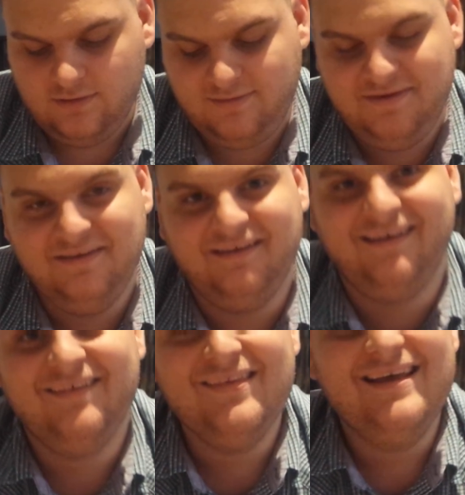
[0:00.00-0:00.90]
So
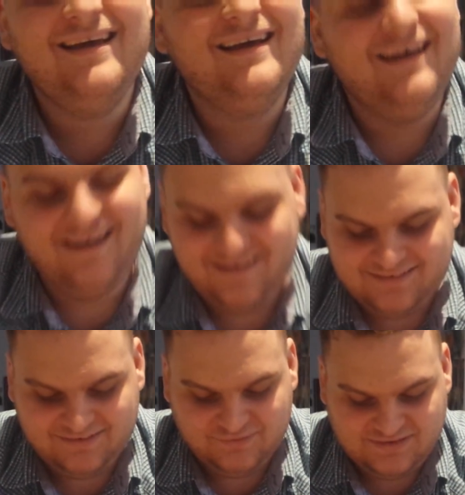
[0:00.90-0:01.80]

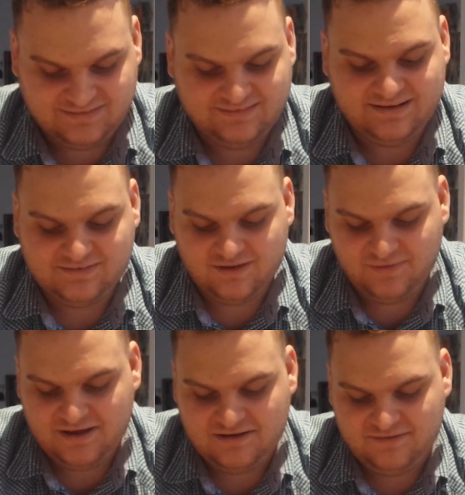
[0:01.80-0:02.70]
since the deck's come
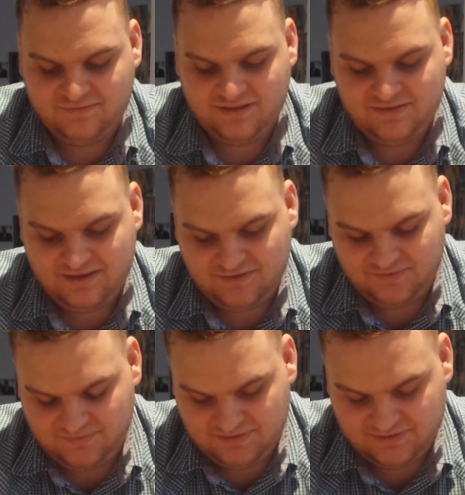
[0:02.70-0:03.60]
out, but that
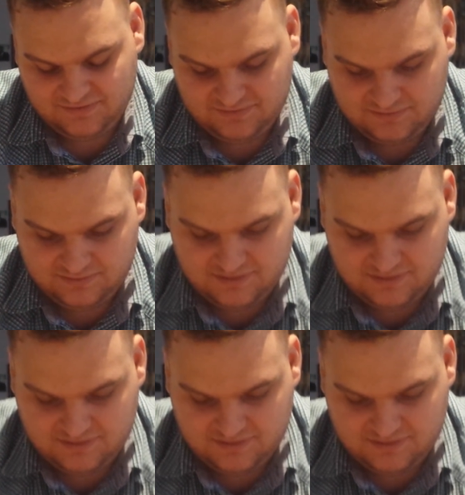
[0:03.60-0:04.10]
was because